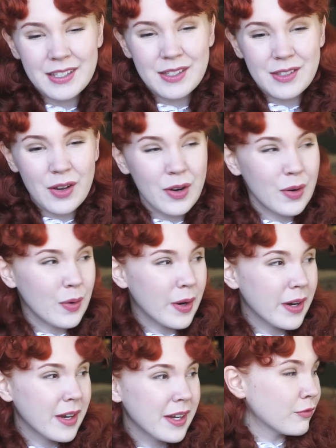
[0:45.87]

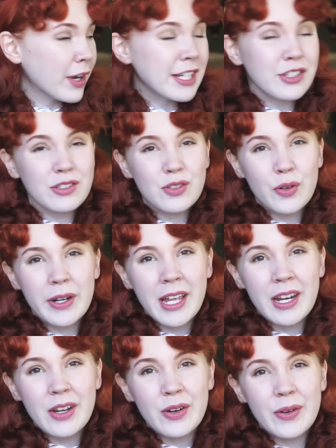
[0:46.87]
so Rachel
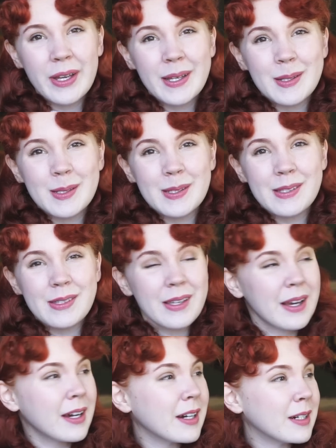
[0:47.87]
Tornado is
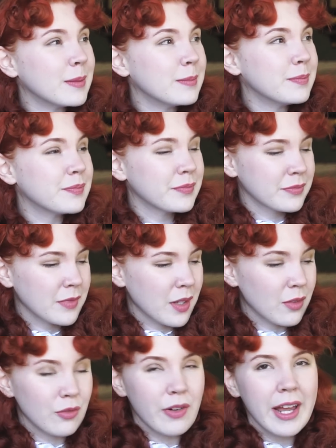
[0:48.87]
um,
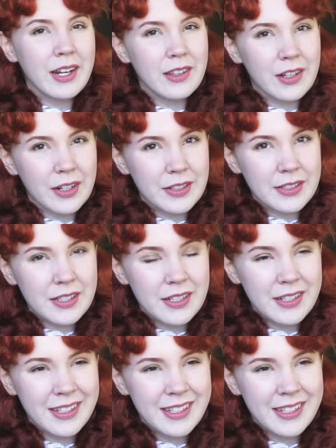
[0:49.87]
red alert.